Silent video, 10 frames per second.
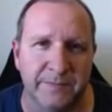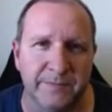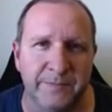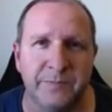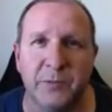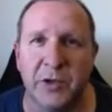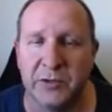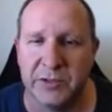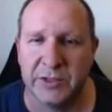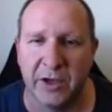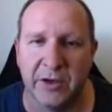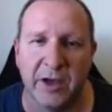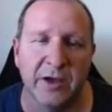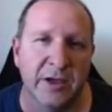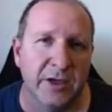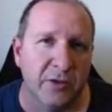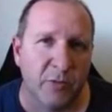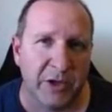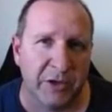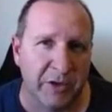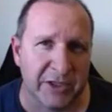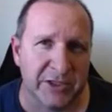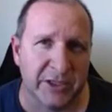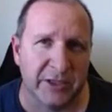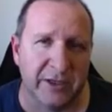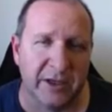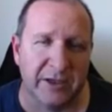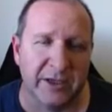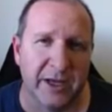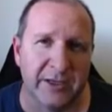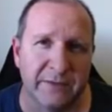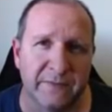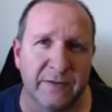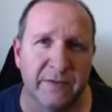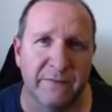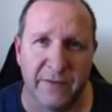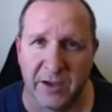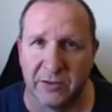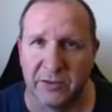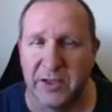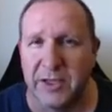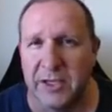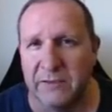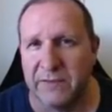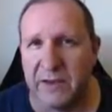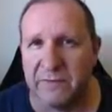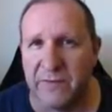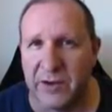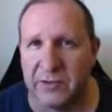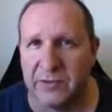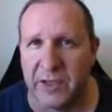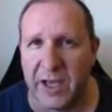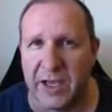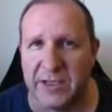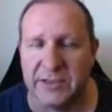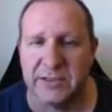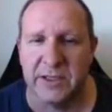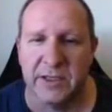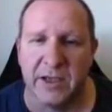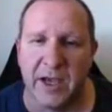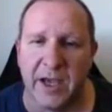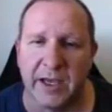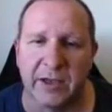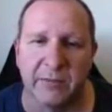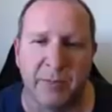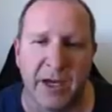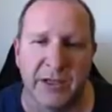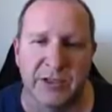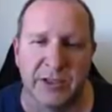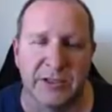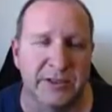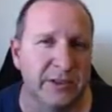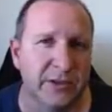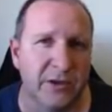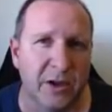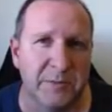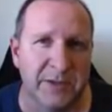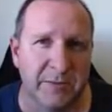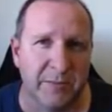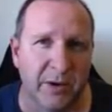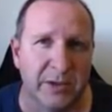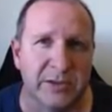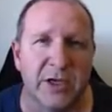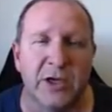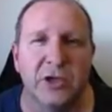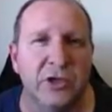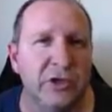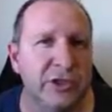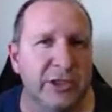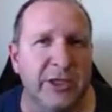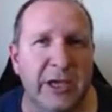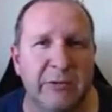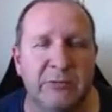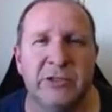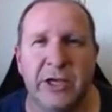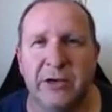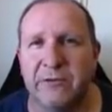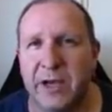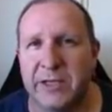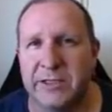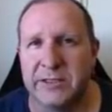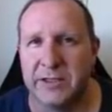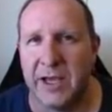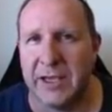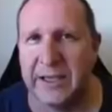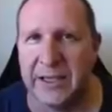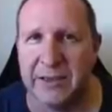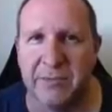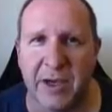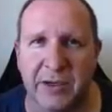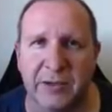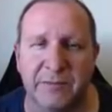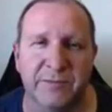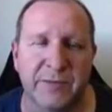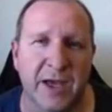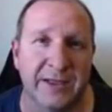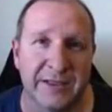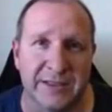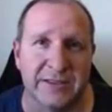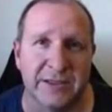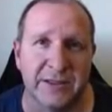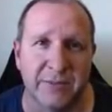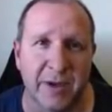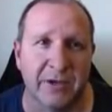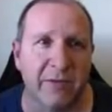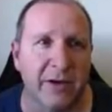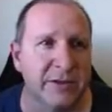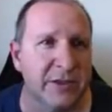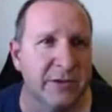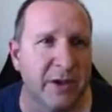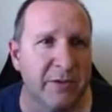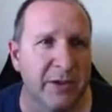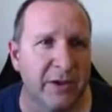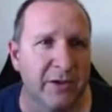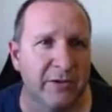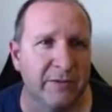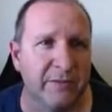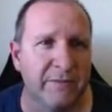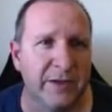we're good to go. Now when you actually connect a funnel, if that funnel has a page like this, a little opt-in box, usually it will generate an email list in the background. So the way we go figure